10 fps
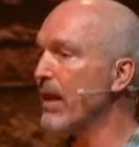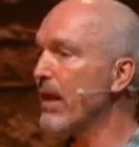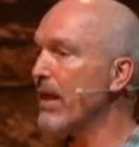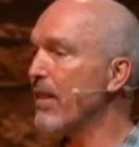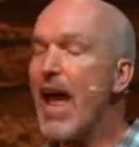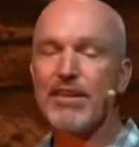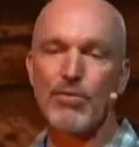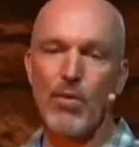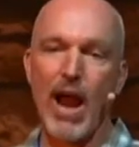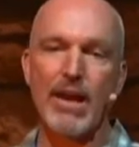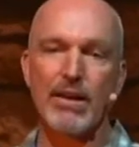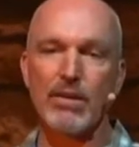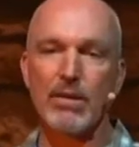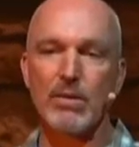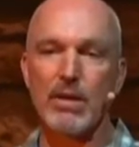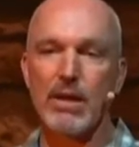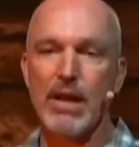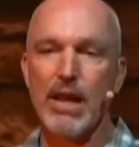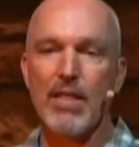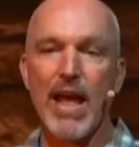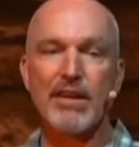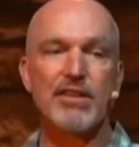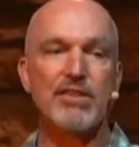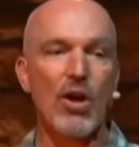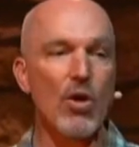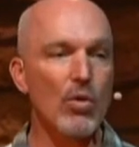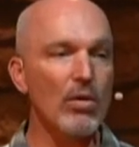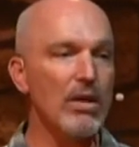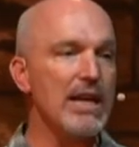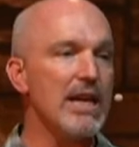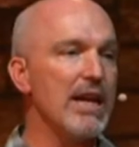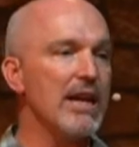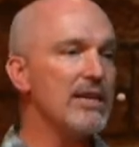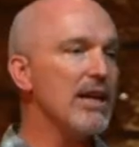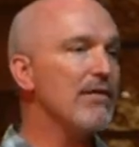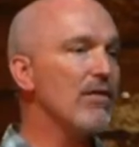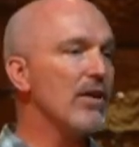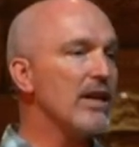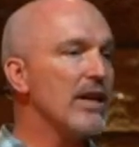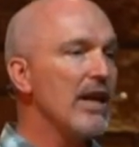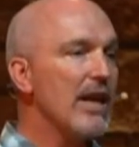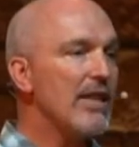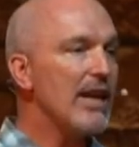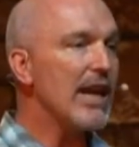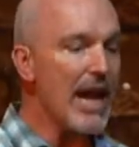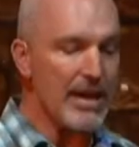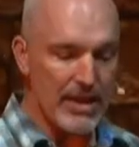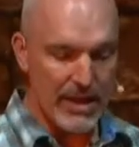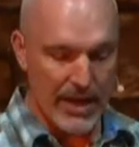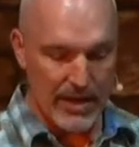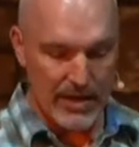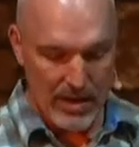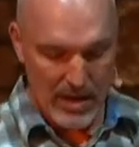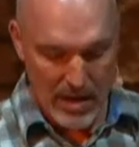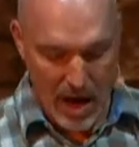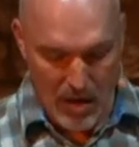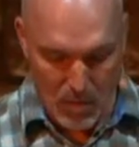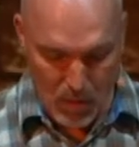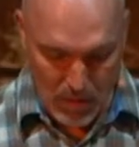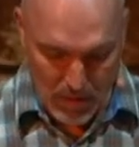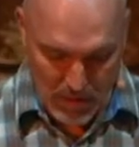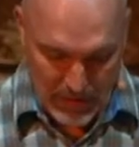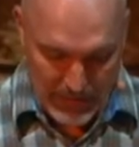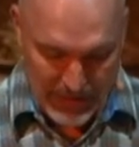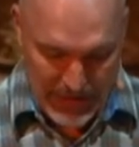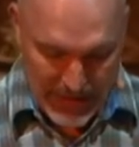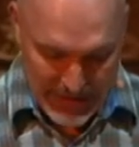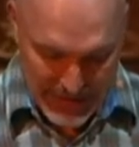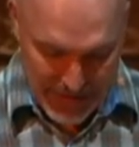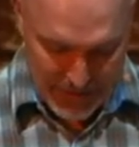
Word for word: That's radical. That's totally different than anything our world has ever